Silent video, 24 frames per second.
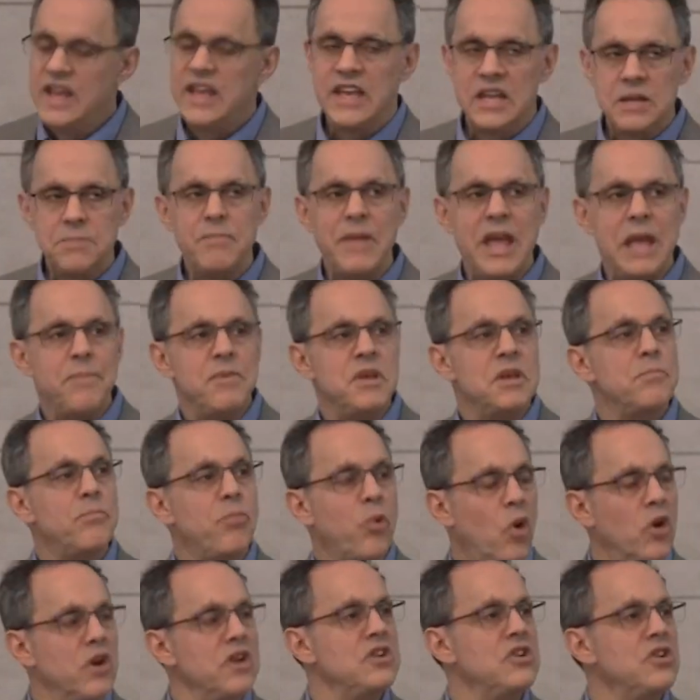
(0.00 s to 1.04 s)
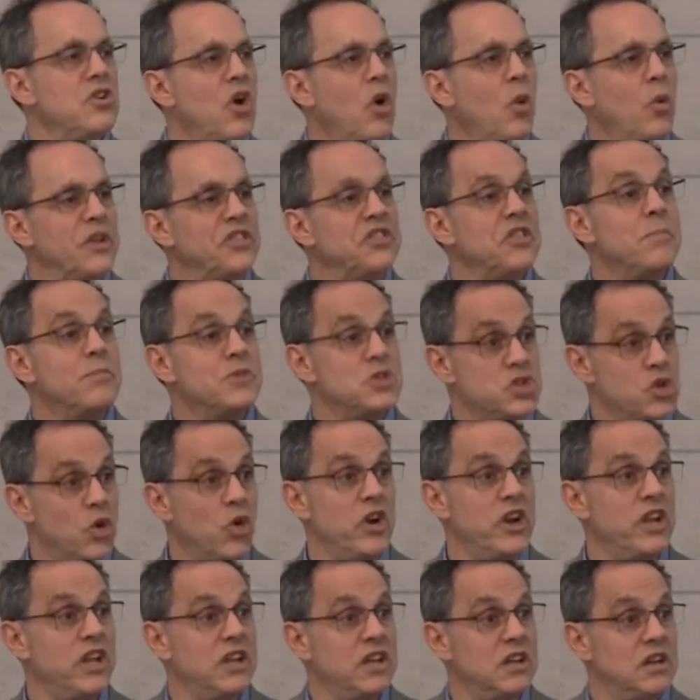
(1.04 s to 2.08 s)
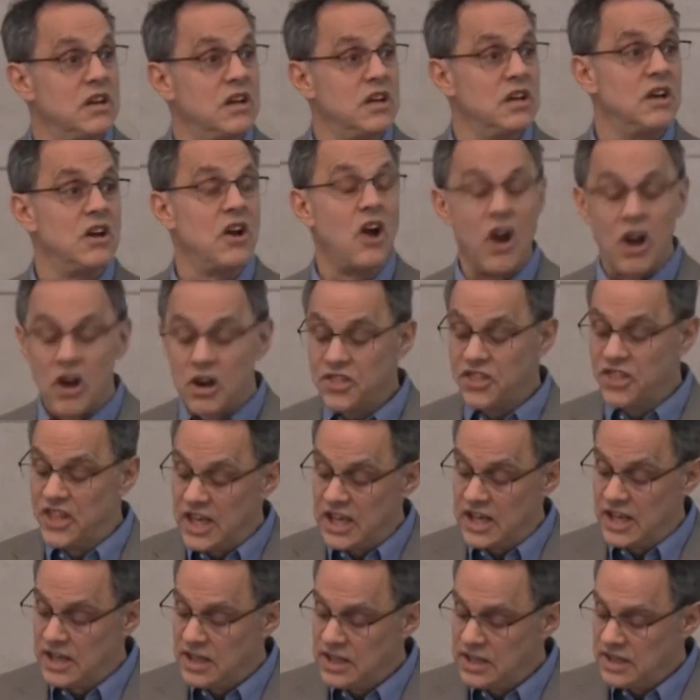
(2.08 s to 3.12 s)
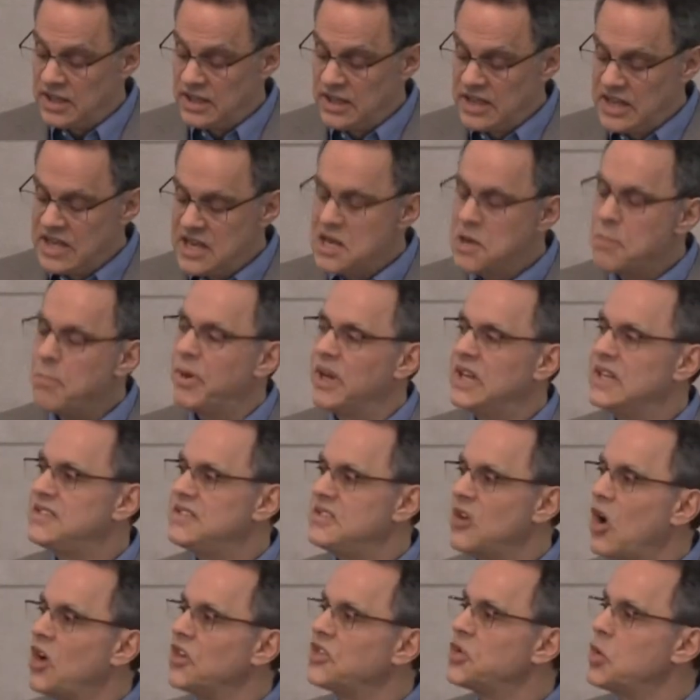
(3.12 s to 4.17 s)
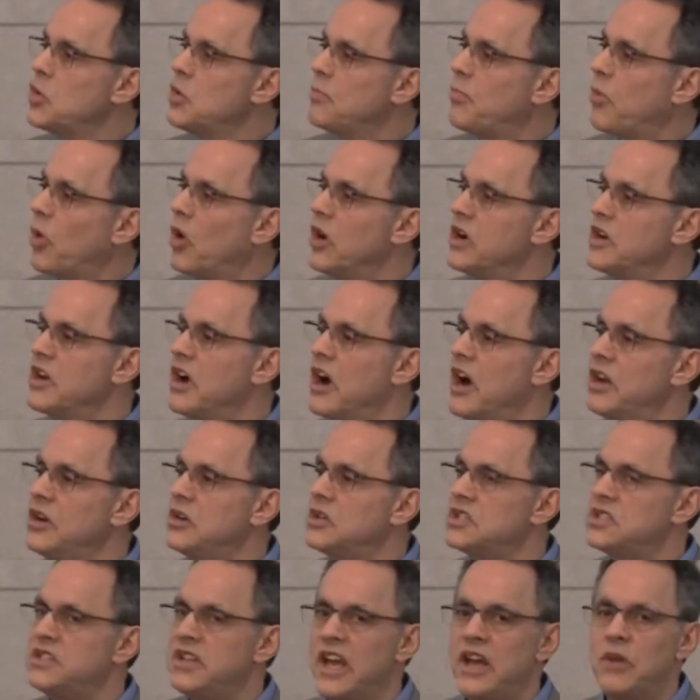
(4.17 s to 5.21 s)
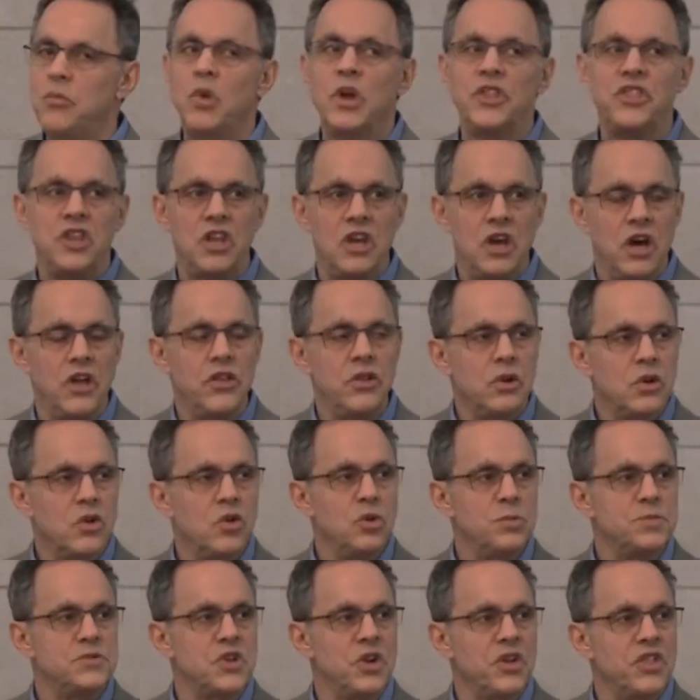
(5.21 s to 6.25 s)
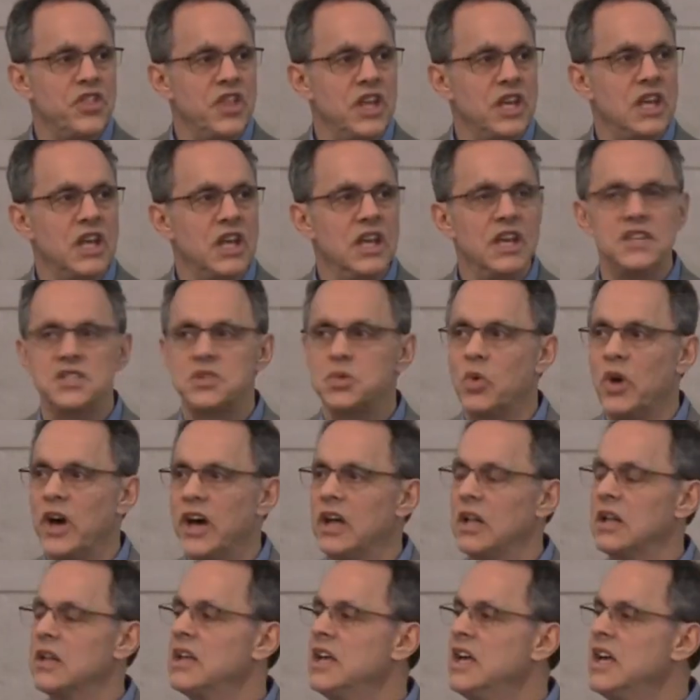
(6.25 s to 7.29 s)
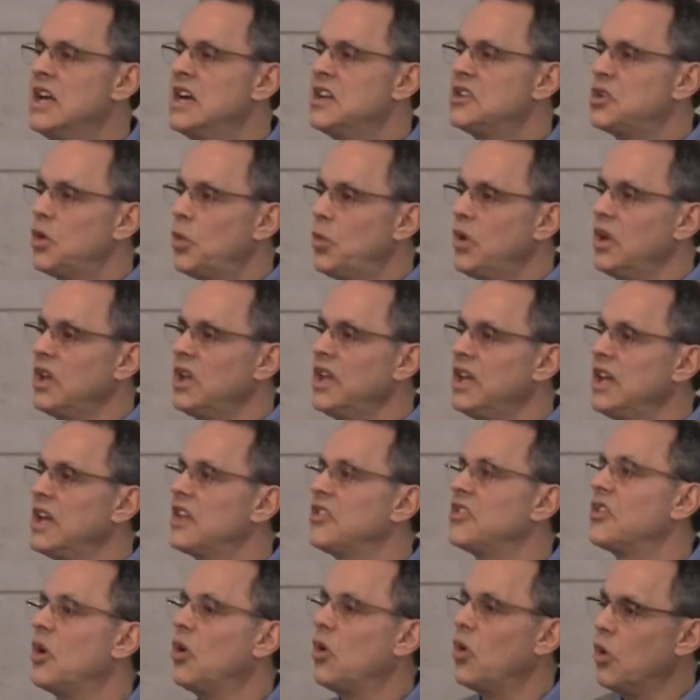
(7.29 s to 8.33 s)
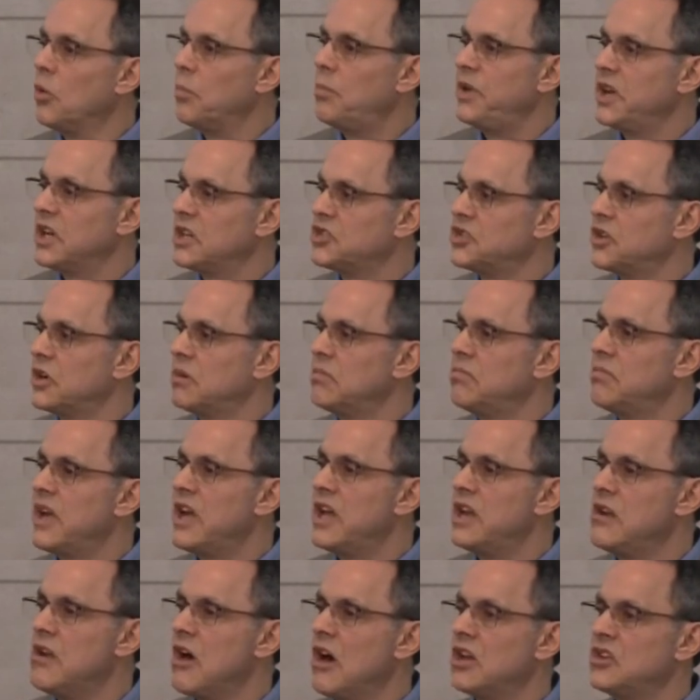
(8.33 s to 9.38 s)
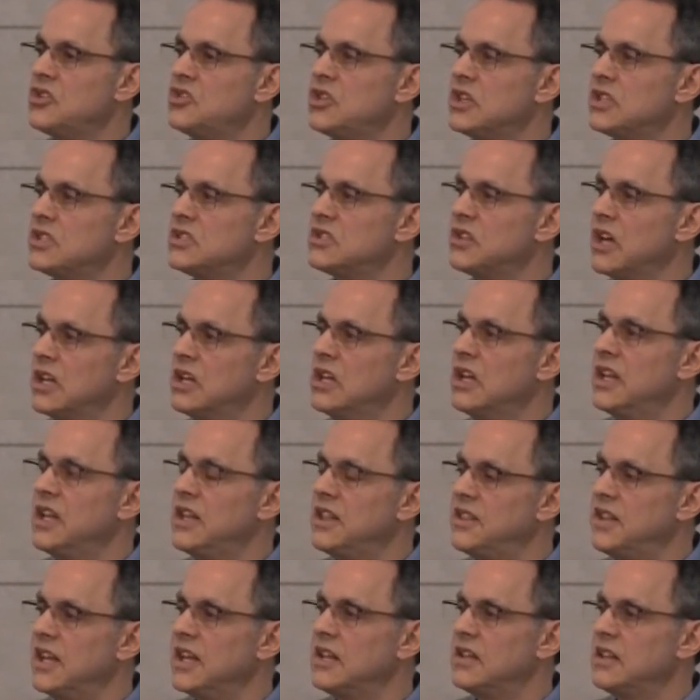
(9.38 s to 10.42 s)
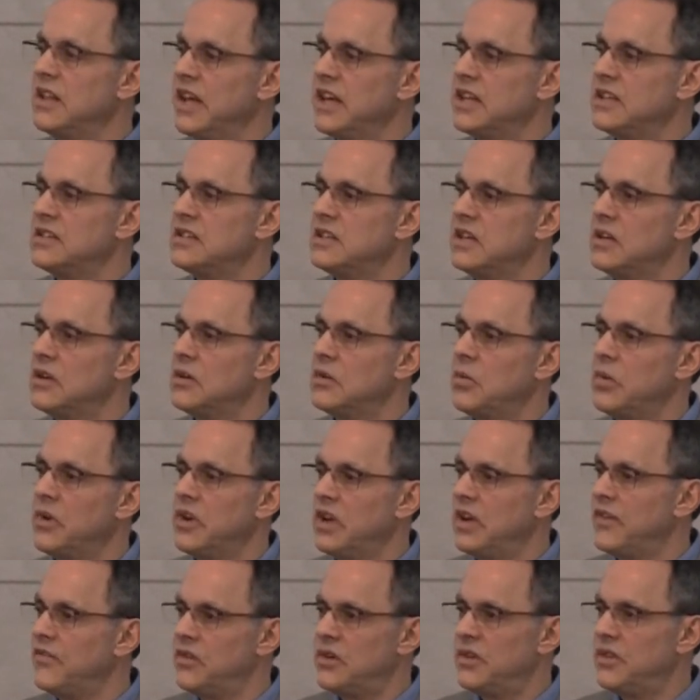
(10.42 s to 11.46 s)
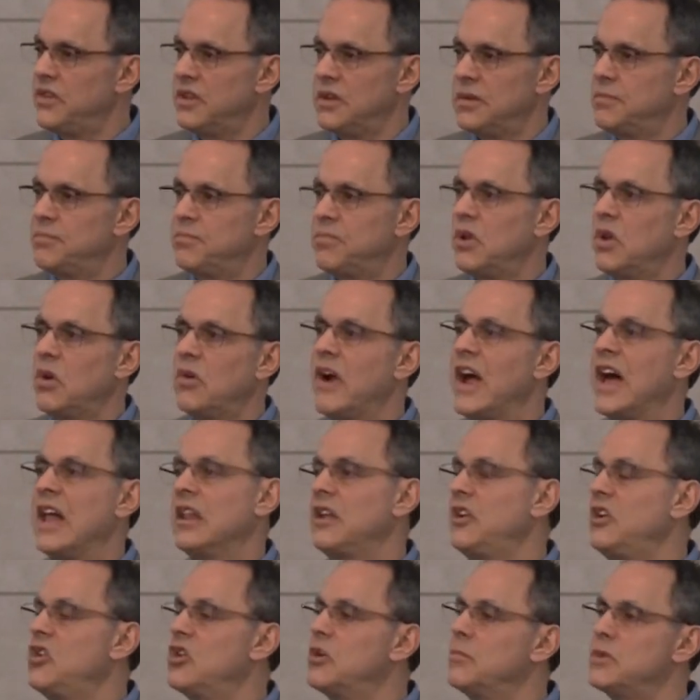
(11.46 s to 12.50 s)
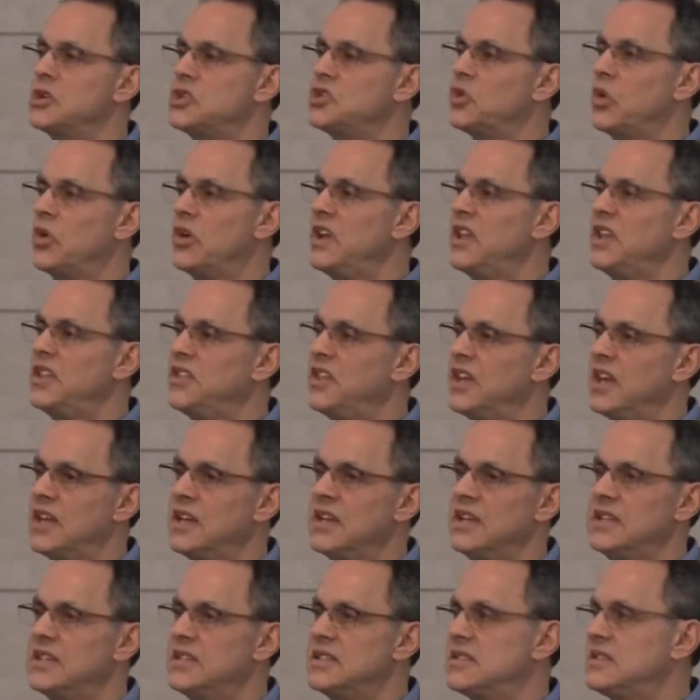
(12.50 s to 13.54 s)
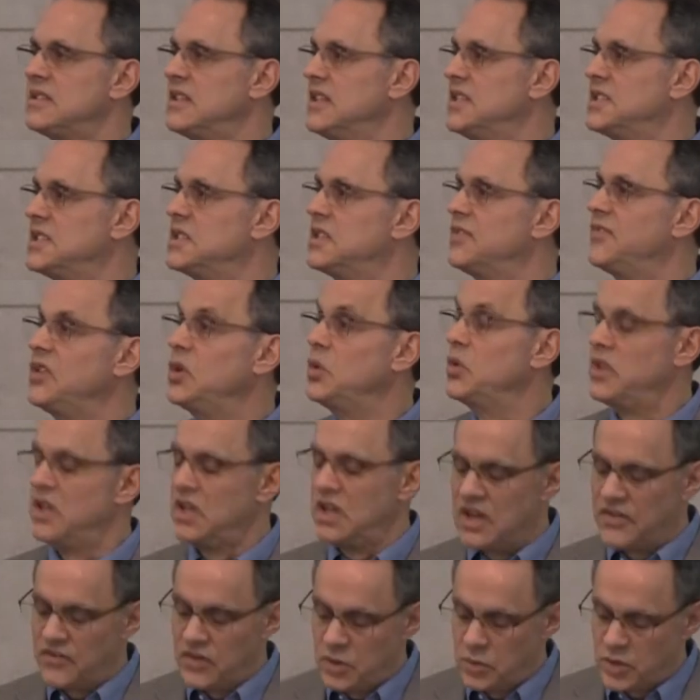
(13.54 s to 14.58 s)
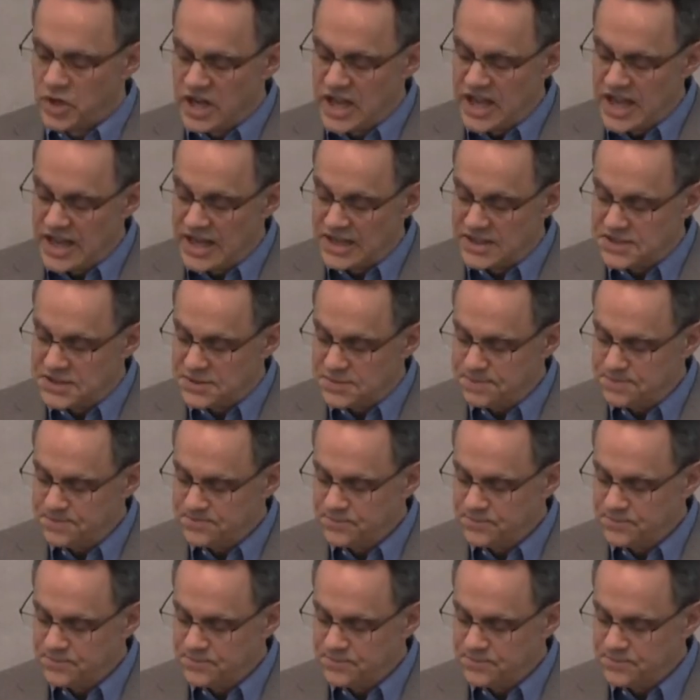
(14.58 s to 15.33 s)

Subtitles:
It may be important to know what the majority are thinking, but it's also important to understand what the other groups are thinking as well to really get the whole picture and not just suddenly think that whatever the plurality or majority think is the view that everyone has.